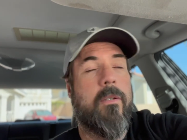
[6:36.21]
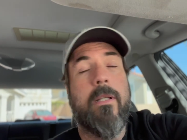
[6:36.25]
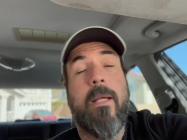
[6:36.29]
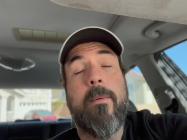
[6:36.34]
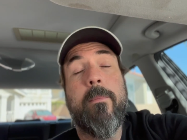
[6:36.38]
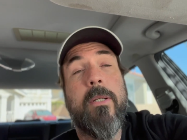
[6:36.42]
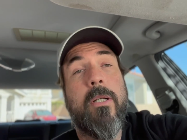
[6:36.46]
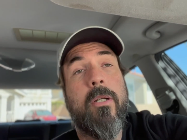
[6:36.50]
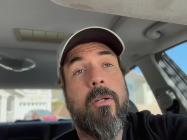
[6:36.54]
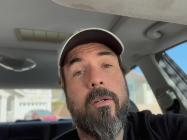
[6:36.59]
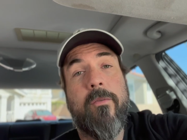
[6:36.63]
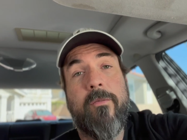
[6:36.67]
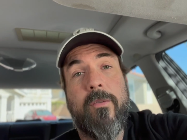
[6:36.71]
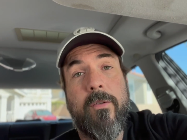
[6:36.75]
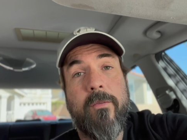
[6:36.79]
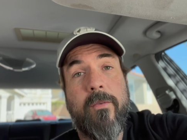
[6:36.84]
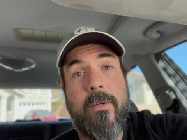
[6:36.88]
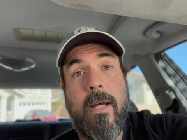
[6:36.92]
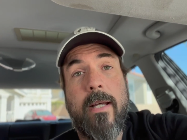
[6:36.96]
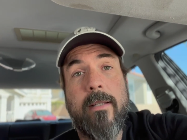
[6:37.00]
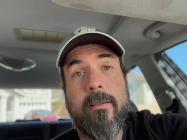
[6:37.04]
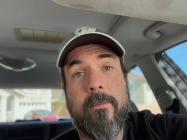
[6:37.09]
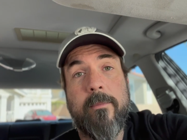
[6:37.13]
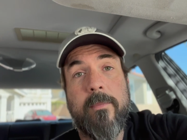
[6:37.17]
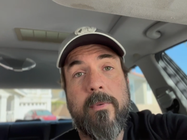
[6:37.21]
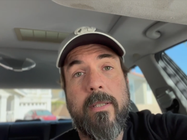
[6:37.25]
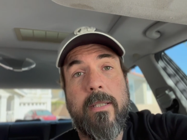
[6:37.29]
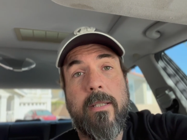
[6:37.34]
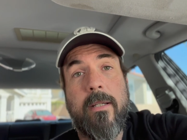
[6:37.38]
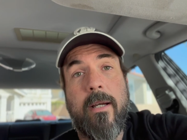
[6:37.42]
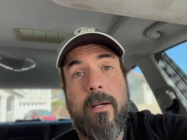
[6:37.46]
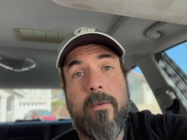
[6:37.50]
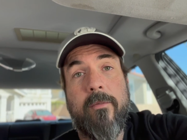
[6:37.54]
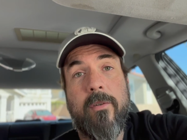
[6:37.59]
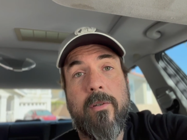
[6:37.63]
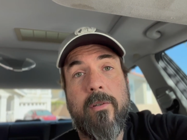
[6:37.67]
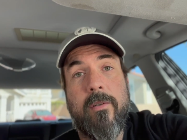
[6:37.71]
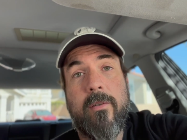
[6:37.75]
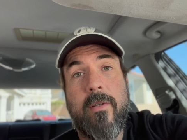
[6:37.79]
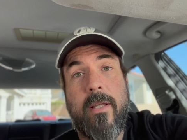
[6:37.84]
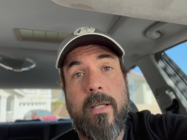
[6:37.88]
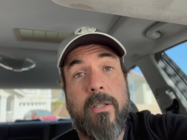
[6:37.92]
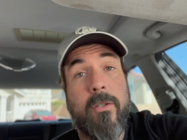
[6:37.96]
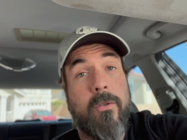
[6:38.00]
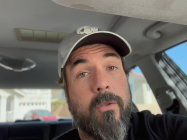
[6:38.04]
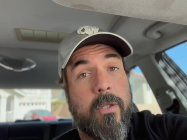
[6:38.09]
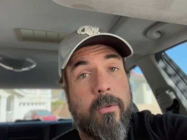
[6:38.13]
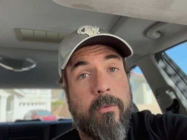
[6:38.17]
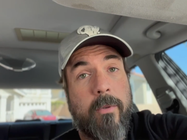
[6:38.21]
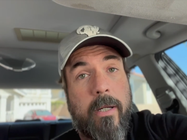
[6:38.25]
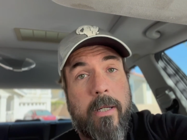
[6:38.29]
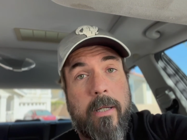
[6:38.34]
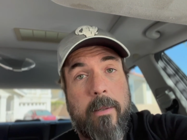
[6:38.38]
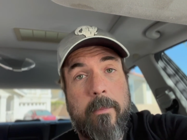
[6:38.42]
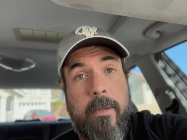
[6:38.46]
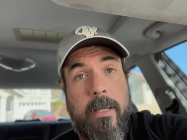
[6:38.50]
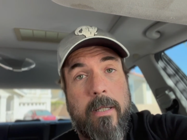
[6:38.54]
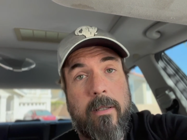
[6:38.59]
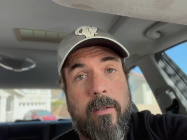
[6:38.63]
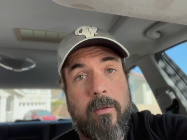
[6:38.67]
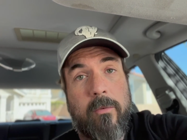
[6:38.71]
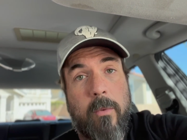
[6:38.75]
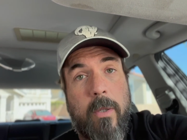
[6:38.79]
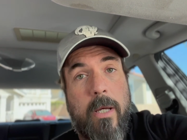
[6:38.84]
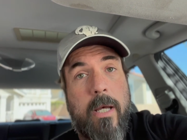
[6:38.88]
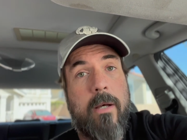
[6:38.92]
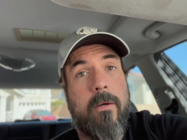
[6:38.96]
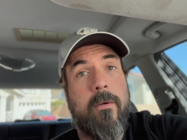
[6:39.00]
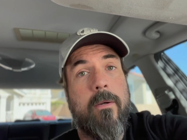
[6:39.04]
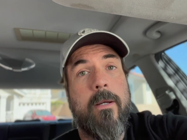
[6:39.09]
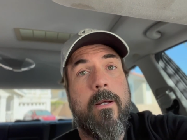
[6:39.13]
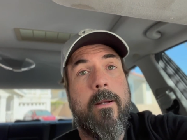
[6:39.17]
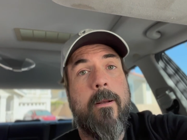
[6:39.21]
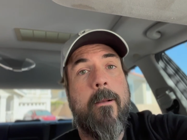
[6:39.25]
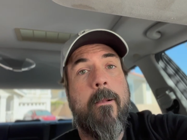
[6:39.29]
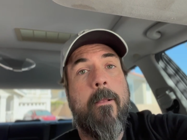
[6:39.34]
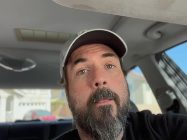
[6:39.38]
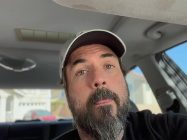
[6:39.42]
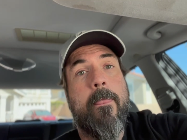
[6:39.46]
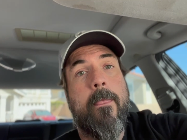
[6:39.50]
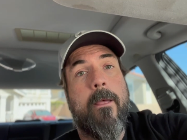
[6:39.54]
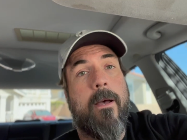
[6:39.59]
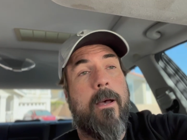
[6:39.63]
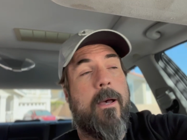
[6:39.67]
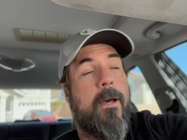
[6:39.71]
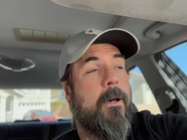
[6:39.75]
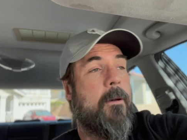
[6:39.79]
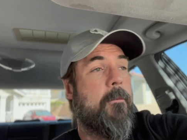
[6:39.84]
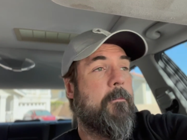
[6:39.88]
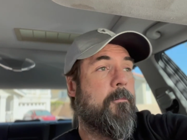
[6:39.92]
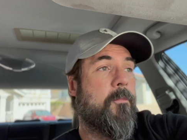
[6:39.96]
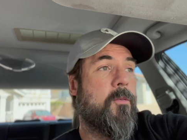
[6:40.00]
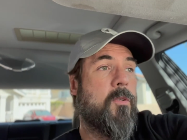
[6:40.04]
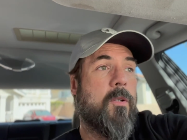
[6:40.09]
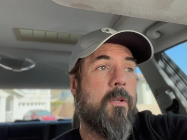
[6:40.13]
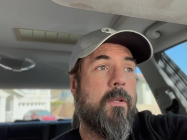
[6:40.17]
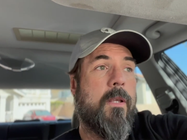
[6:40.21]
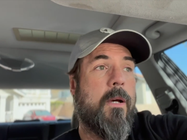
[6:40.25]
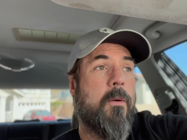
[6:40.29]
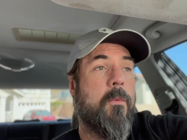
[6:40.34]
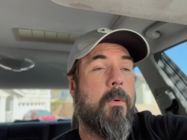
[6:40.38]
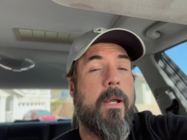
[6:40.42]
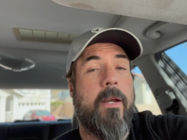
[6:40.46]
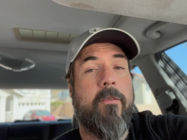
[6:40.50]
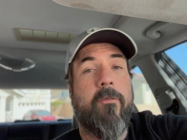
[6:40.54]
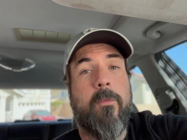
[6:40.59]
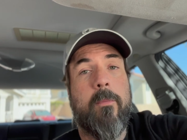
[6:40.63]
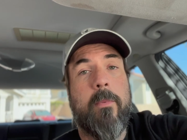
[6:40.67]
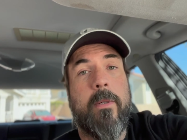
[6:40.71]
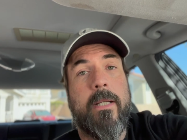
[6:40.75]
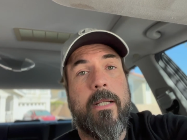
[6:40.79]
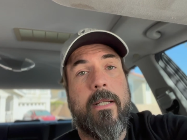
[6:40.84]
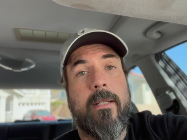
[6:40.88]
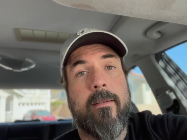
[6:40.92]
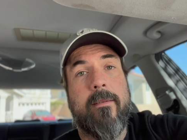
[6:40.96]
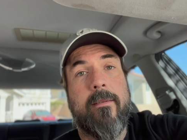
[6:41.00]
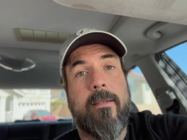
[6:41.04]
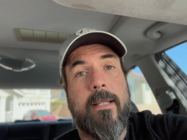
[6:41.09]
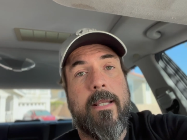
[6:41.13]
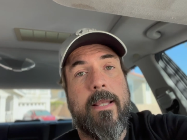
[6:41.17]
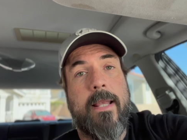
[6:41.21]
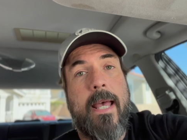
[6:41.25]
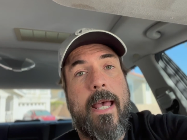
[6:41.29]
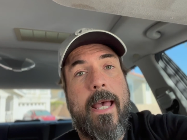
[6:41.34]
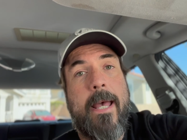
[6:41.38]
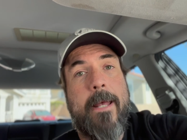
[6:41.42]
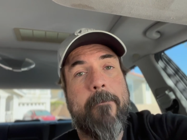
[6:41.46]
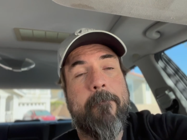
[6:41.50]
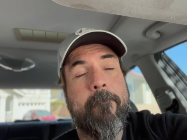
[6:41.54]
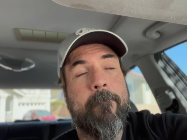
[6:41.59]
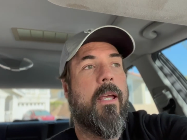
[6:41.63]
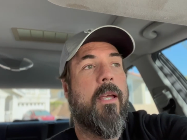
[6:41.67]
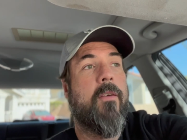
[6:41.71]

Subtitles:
Let me know if you've got some seat covers that you can recommend as well, so that way everybody can see that.